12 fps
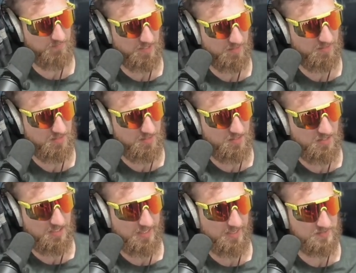mid.
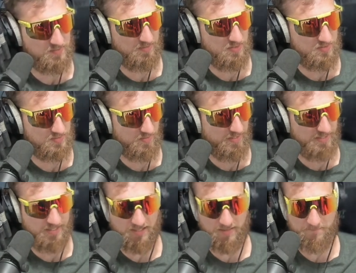So we can just store that
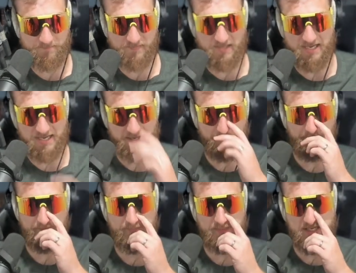there.
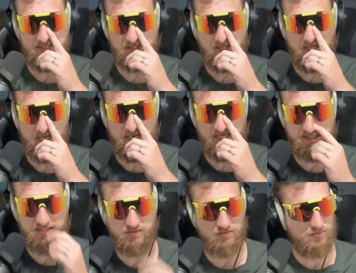But I
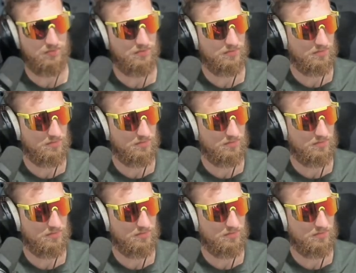need to,